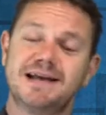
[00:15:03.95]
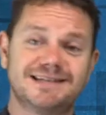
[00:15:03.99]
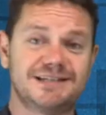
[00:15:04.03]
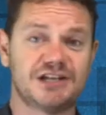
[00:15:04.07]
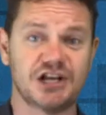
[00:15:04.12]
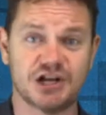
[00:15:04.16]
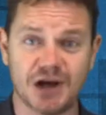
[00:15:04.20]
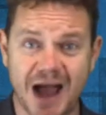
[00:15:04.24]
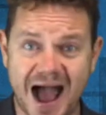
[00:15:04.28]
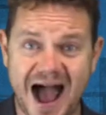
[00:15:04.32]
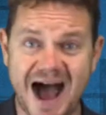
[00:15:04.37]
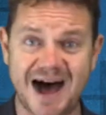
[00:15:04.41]

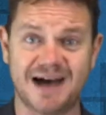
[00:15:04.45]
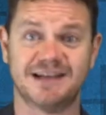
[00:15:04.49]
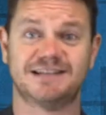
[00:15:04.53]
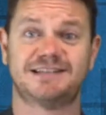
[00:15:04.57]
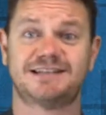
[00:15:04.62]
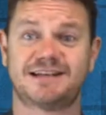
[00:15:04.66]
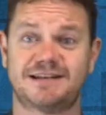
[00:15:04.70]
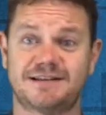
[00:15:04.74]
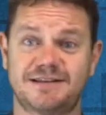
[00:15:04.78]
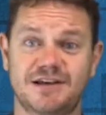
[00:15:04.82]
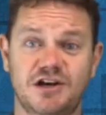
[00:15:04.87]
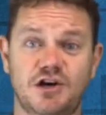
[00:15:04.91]
to
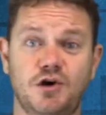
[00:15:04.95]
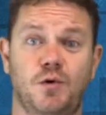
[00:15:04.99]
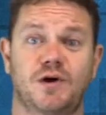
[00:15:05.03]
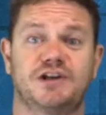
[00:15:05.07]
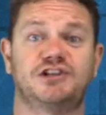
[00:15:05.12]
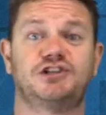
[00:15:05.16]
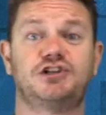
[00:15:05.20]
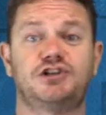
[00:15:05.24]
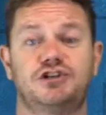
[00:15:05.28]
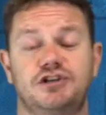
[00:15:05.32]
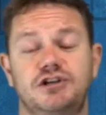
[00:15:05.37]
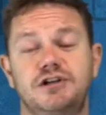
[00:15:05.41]
ask the
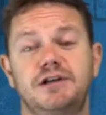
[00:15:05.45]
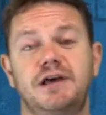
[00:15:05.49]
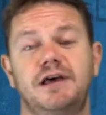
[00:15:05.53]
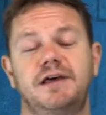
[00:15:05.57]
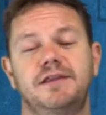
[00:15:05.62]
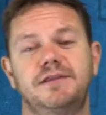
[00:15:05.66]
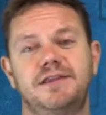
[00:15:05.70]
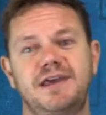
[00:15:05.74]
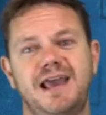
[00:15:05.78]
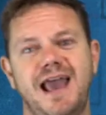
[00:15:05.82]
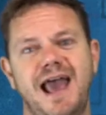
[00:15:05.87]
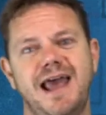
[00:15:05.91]
question
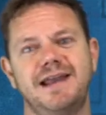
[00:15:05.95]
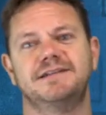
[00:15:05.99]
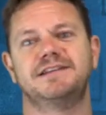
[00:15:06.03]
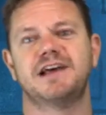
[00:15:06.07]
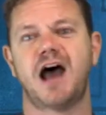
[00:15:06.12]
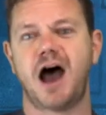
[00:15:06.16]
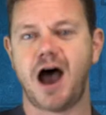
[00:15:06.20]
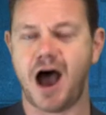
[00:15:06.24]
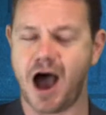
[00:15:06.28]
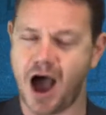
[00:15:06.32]
at the end.